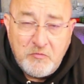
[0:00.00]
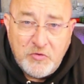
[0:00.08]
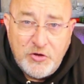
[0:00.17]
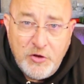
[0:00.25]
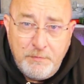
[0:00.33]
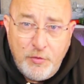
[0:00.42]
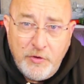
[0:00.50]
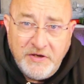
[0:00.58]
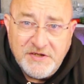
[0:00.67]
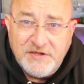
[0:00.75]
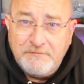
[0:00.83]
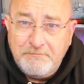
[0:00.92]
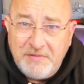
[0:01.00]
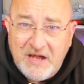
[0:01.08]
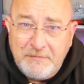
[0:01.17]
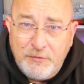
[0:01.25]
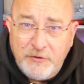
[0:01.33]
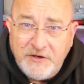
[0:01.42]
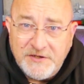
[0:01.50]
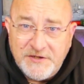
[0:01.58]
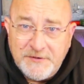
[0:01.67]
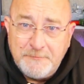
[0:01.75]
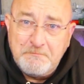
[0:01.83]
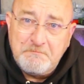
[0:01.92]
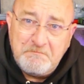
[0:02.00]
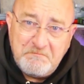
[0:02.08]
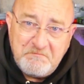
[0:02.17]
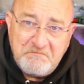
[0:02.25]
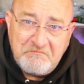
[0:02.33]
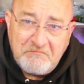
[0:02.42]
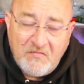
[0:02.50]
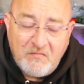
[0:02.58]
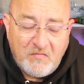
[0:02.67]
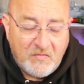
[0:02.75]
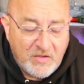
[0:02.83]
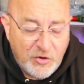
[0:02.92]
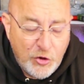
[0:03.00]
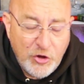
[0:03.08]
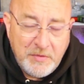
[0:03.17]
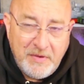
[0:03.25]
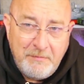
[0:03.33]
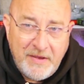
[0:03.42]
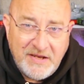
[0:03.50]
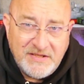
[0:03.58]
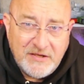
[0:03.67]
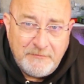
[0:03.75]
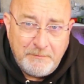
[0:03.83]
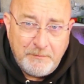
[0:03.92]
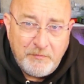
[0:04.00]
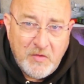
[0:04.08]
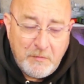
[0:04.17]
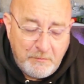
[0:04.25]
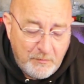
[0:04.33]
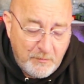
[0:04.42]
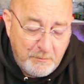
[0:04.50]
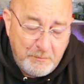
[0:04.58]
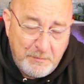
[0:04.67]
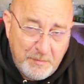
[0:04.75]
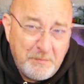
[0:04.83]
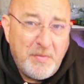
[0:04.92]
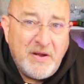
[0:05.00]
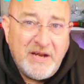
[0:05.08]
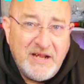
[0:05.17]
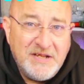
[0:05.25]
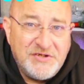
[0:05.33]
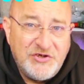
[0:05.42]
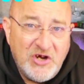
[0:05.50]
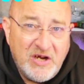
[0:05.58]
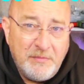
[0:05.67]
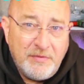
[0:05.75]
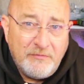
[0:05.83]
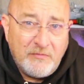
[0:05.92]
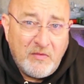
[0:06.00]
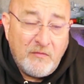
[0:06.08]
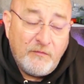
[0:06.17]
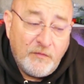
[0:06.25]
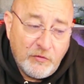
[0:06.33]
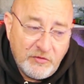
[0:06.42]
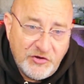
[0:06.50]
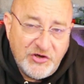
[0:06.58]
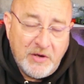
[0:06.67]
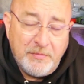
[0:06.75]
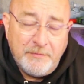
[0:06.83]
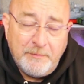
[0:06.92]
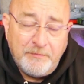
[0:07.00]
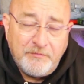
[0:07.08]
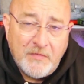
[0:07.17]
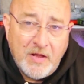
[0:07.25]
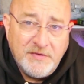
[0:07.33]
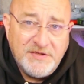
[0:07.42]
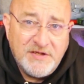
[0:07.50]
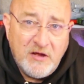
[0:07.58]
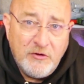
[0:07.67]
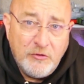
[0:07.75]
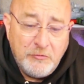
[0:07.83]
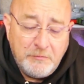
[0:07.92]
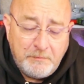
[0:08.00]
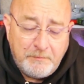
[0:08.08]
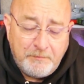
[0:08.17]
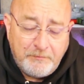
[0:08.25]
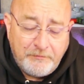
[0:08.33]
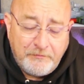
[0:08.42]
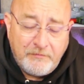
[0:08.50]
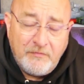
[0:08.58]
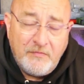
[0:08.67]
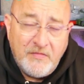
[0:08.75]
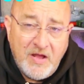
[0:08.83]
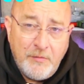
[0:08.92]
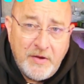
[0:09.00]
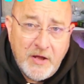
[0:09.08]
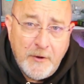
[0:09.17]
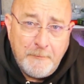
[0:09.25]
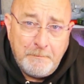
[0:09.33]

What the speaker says: Good points, bad points, could have been better, but it is cheap for a ship. So there we go.